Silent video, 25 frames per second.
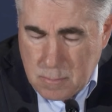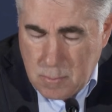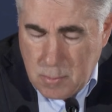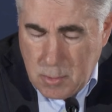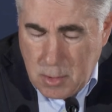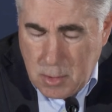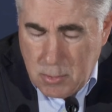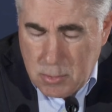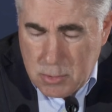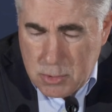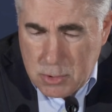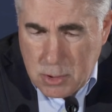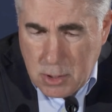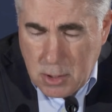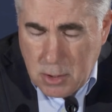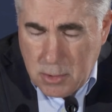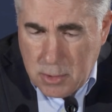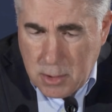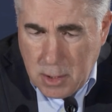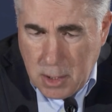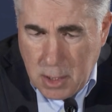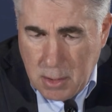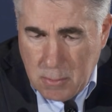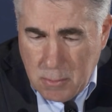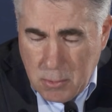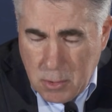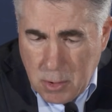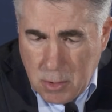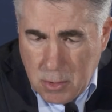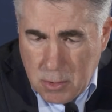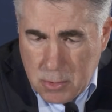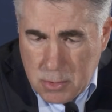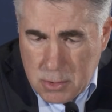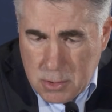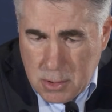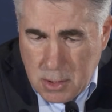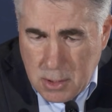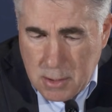Well, we'll see how the game
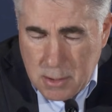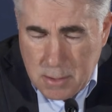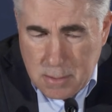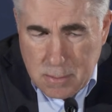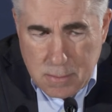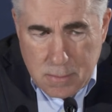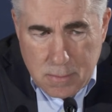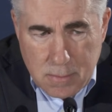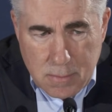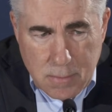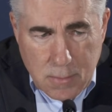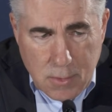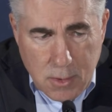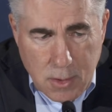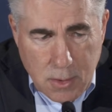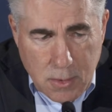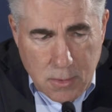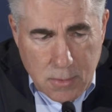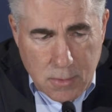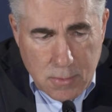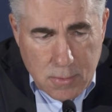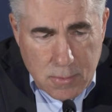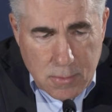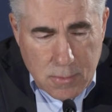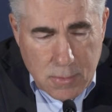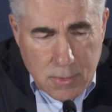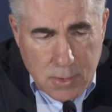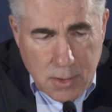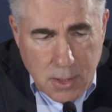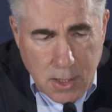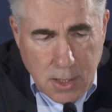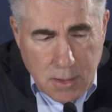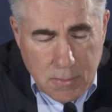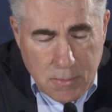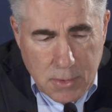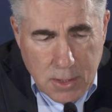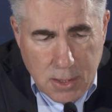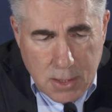goes. The
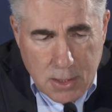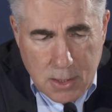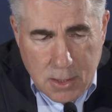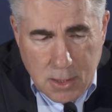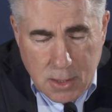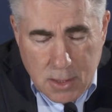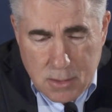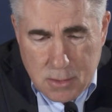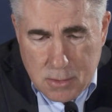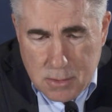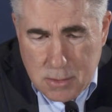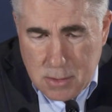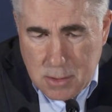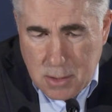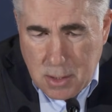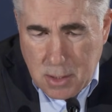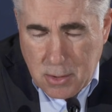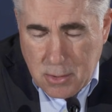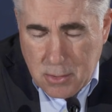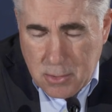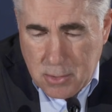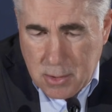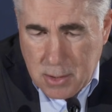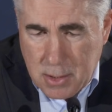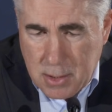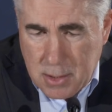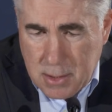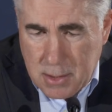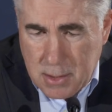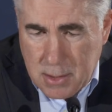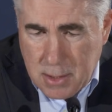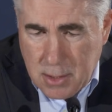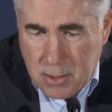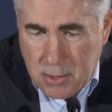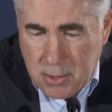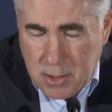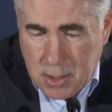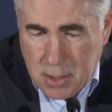game dictates how
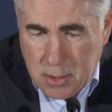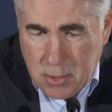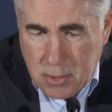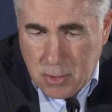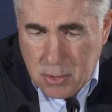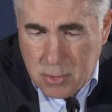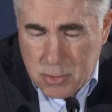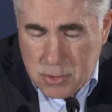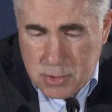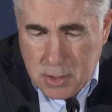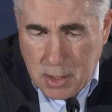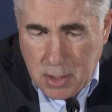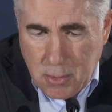that goes.